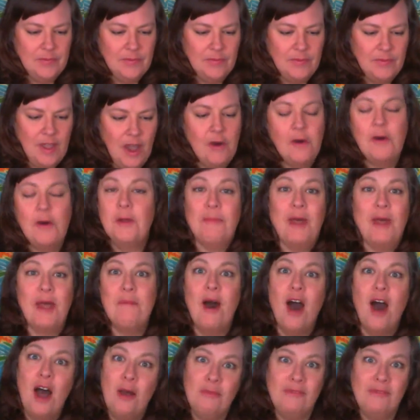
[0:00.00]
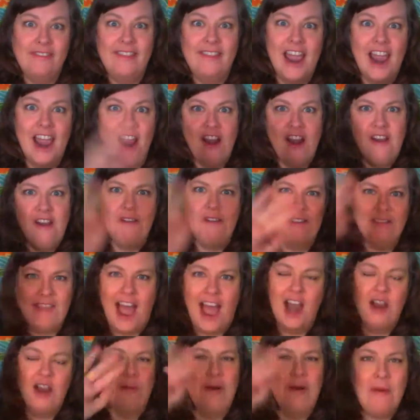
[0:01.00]
Oh, and my mom's there.
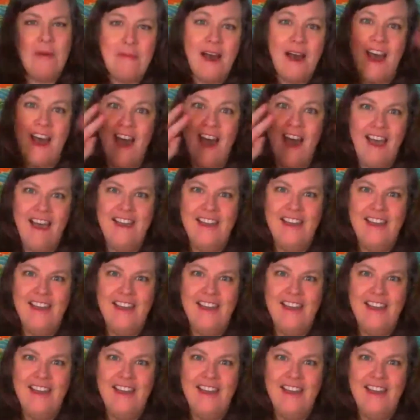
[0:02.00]
Hello, Mama.